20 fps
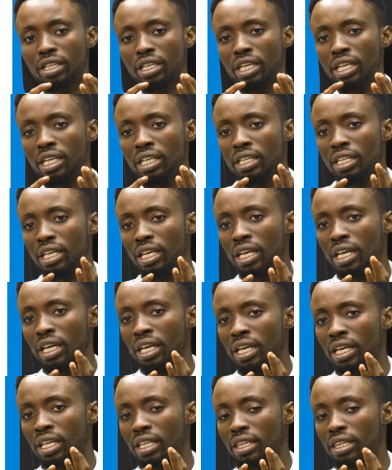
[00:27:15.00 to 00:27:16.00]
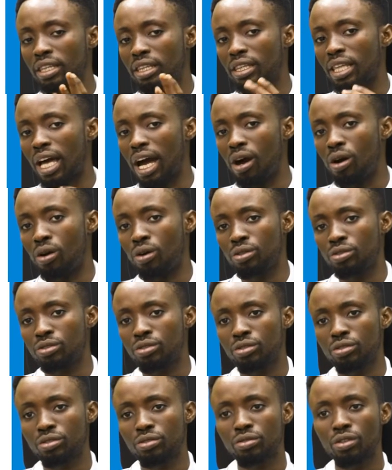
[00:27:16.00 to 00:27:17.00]
In a
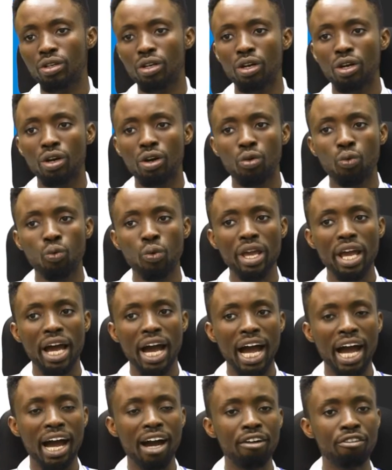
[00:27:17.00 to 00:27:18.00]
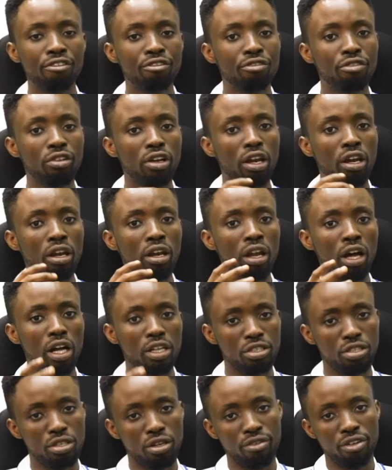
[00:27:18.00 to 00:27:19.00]
town, we have
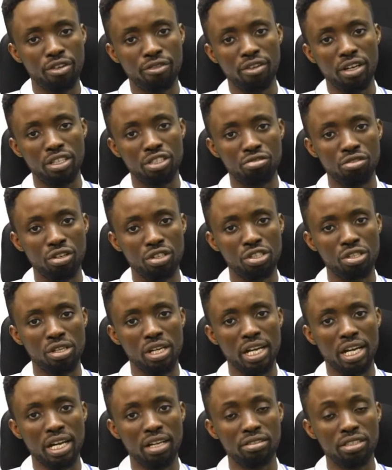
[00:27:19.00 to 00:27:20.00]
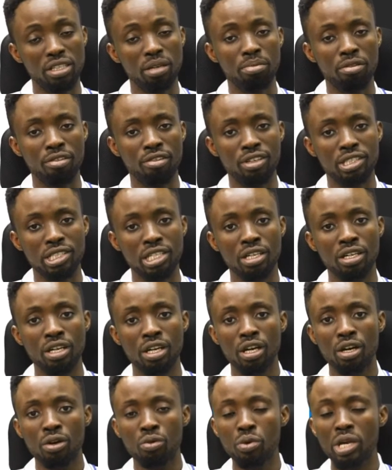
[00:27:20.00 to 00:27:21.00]
lots of infrastructure. Like I said previously,
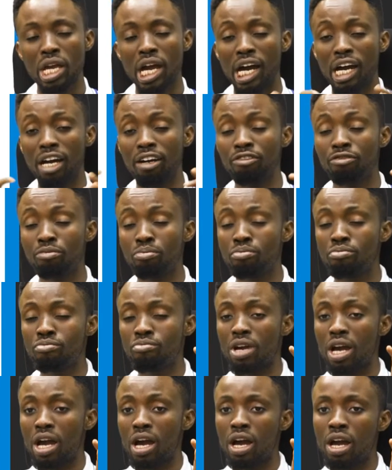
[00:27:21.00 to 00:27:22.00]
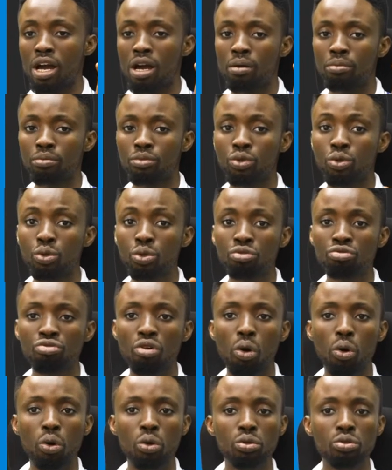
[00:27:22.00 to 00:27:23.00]
we have good
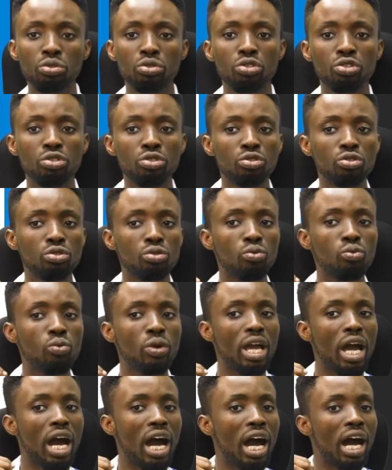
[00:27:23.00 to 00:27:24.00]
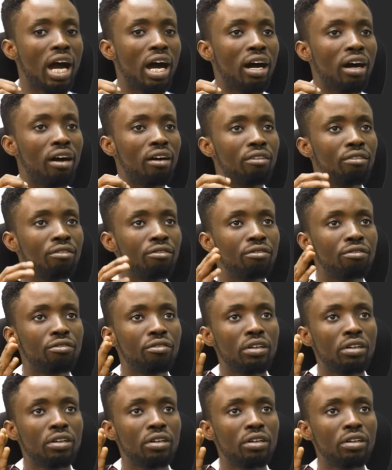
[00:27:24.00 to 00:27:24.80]
roads, we have